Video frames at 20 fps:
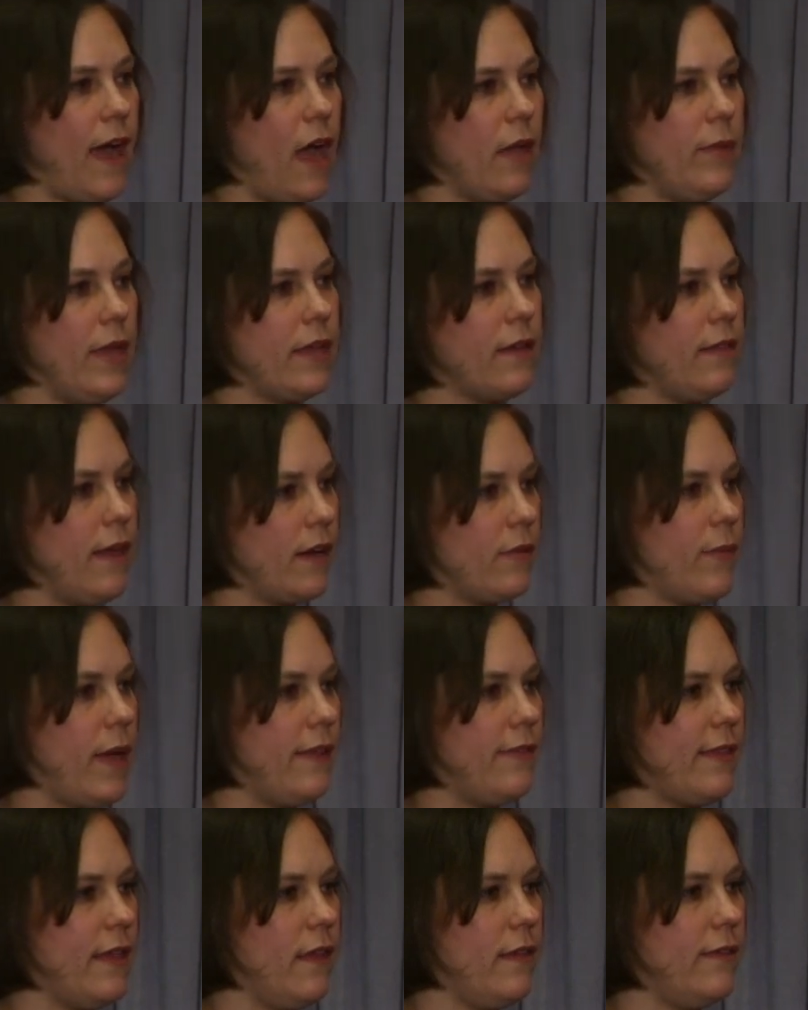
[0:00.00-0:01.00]
I may collect my
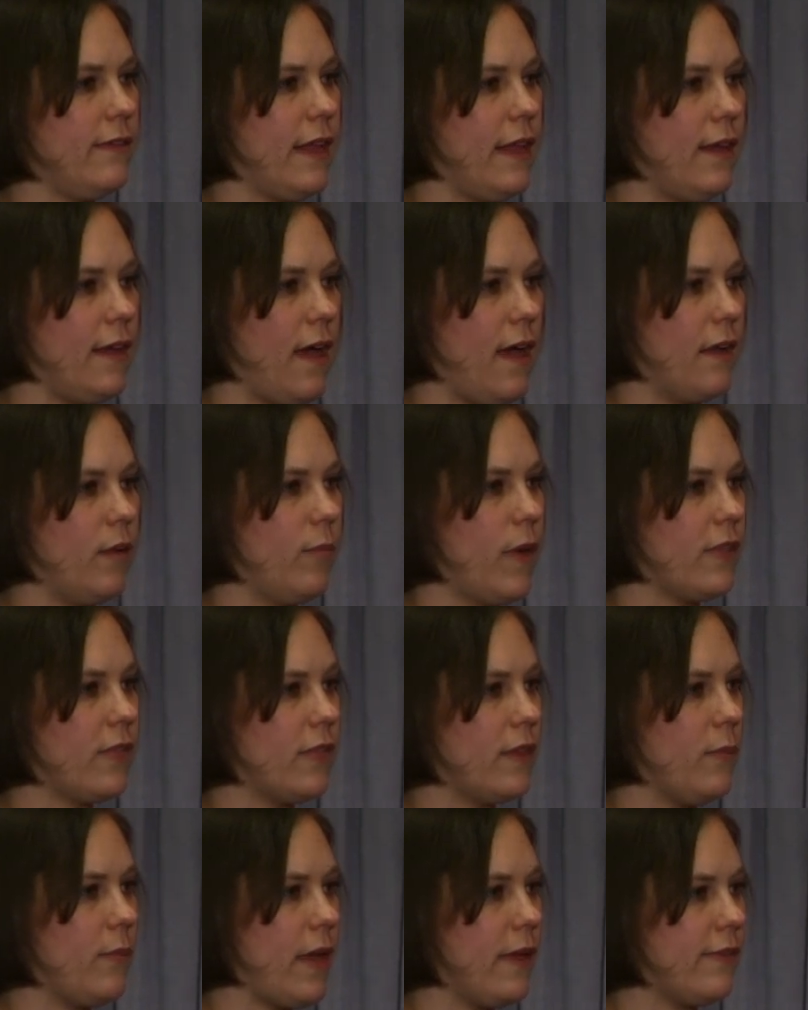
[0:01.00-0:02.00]
sales data on a
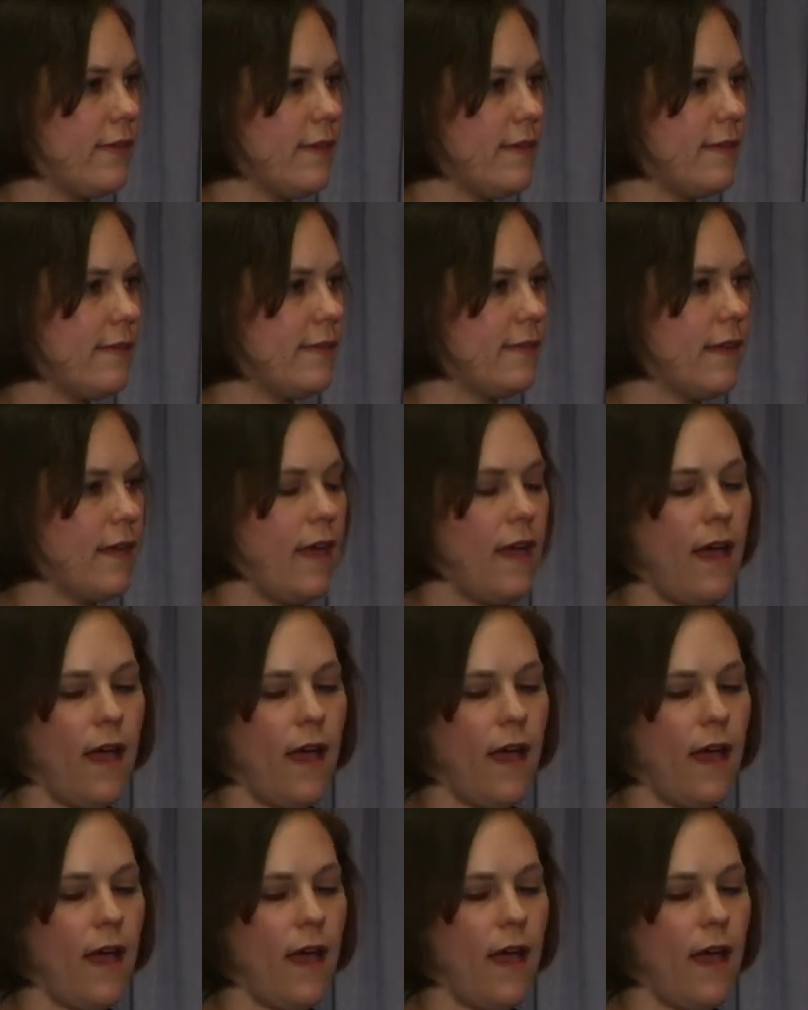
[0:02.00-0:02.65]
monthly basis.